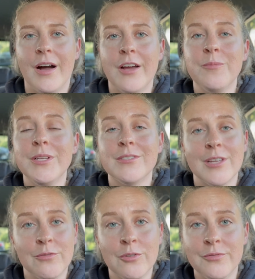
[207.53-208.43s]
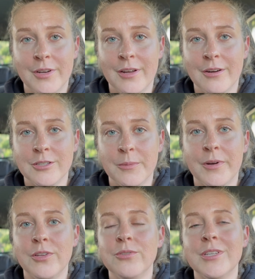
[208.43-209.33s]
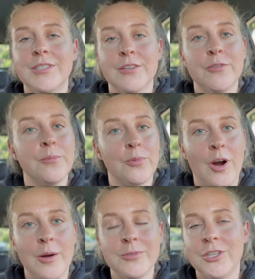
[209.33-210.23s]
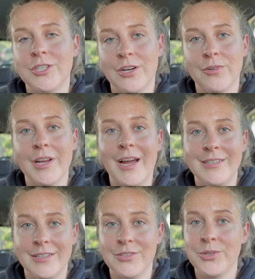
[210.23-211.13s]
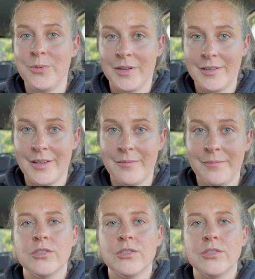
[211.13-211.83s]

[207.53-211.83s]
I've made several videos about using different prompts to generate ideas quickly.